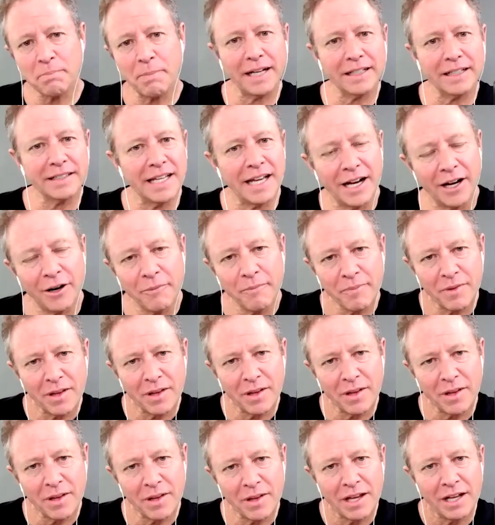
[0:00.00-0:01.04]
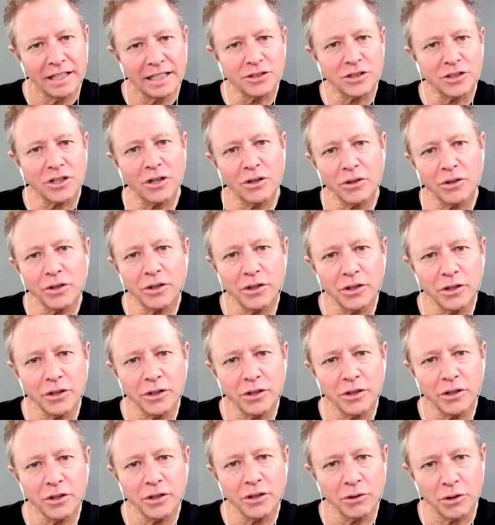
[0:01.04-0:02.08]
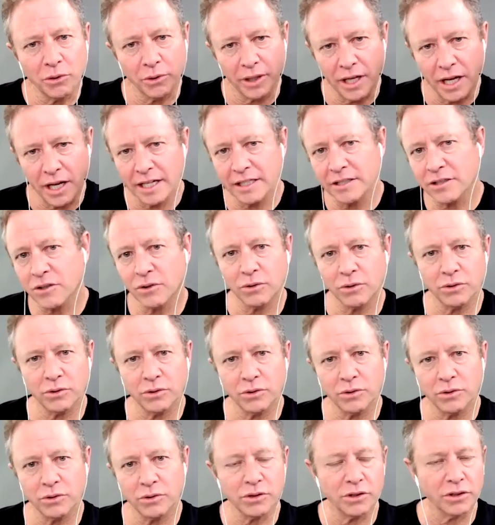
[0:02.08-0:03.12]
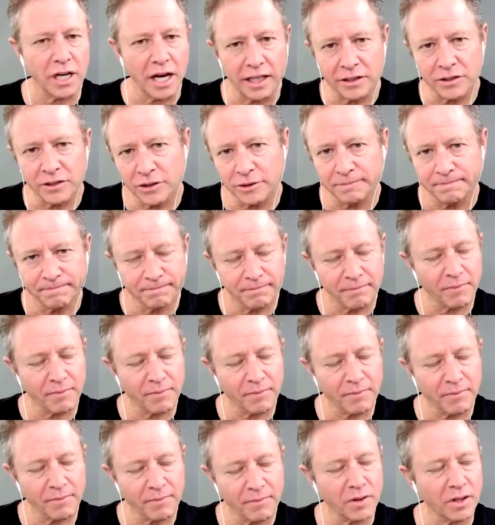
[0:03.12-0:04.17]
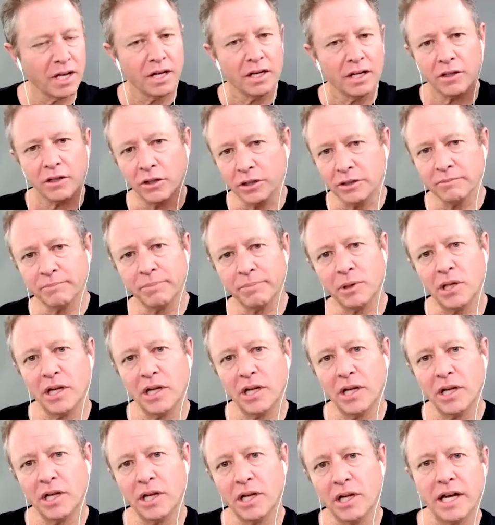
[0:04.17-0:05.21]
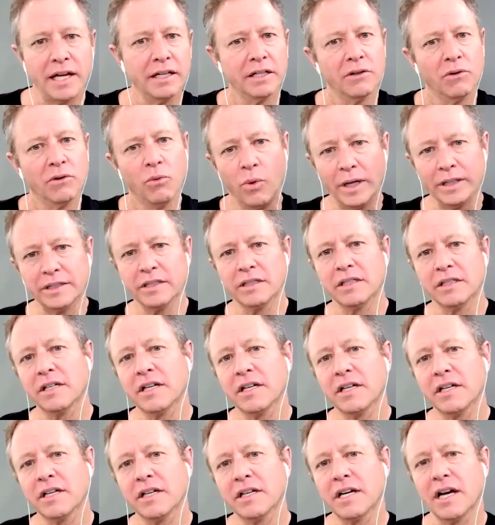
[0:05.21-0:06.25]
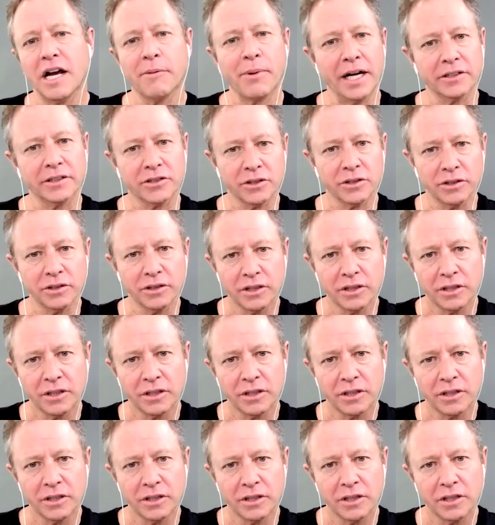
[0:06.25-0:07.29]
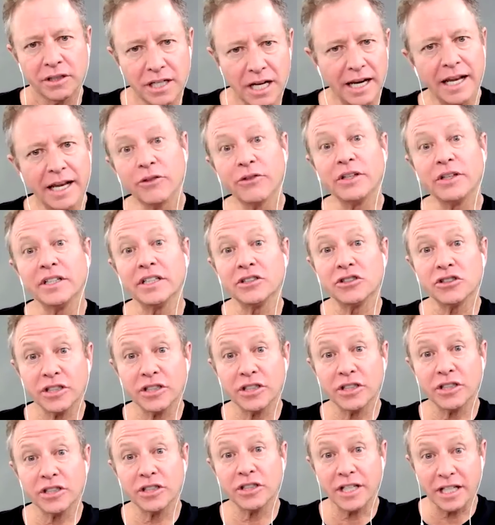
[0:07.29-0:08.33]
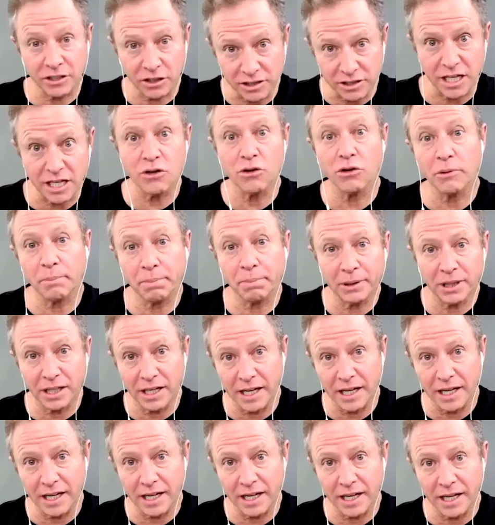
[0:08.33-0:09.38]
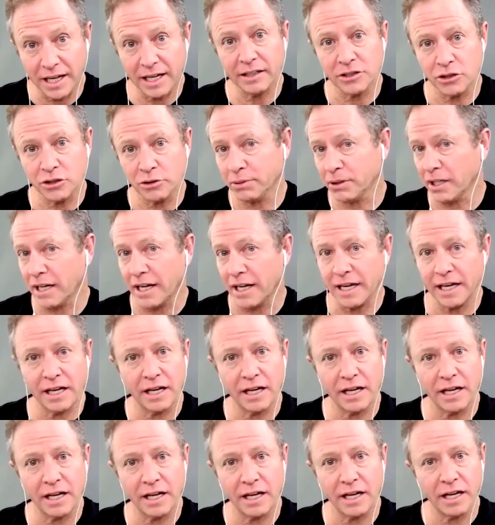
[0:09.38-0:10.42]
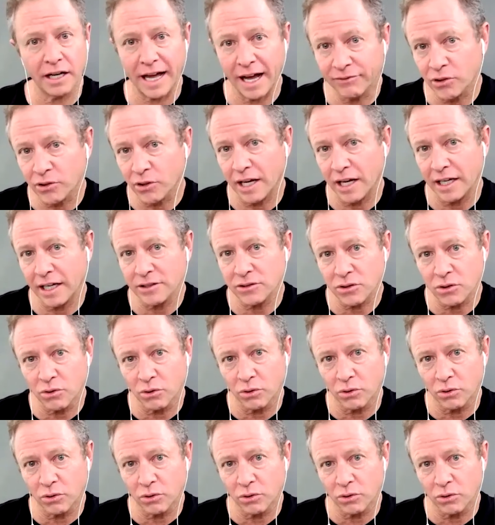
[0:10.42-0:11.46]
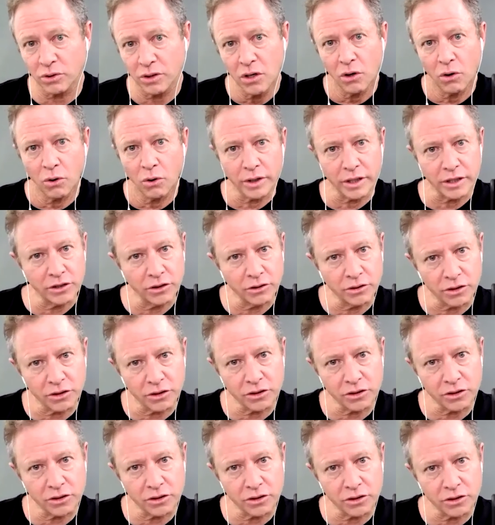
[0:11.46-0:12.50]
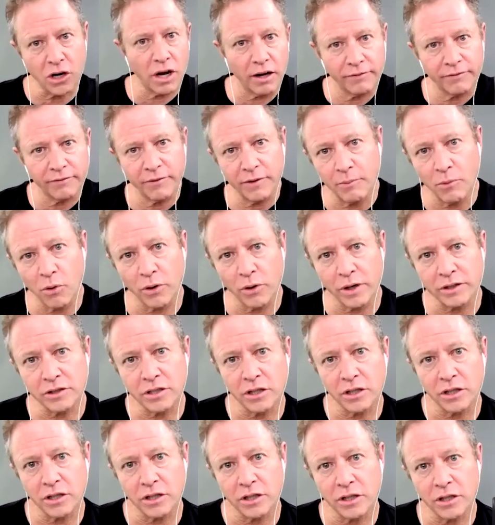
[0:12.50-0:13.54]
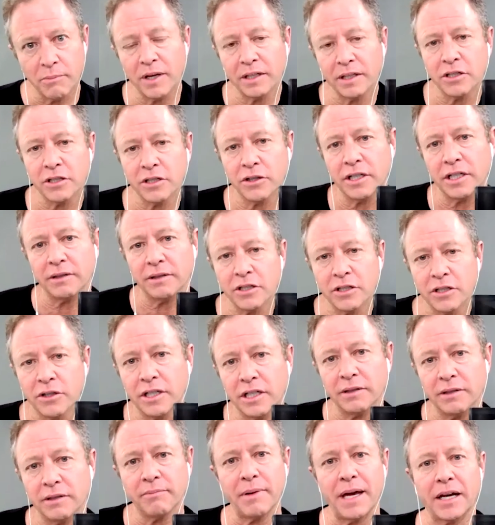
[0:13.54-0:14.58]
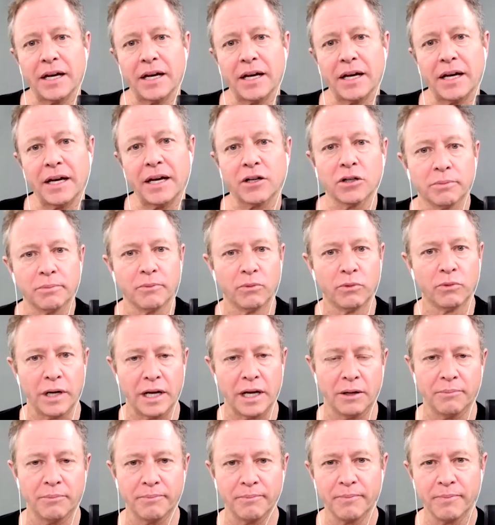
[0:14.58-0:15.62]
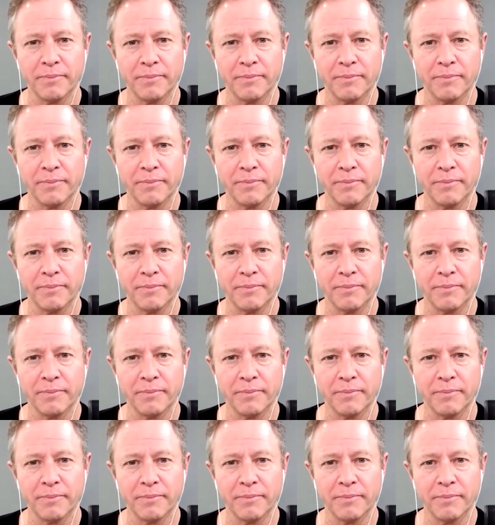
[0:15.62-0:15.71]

us back now. Let's go to you. You were in high school. You got injured, couldn't play, went to the chiropractor, got healthy. Did you get to continue to play? Did you play uh, after high school, or did you just go off more into the into the medical realm?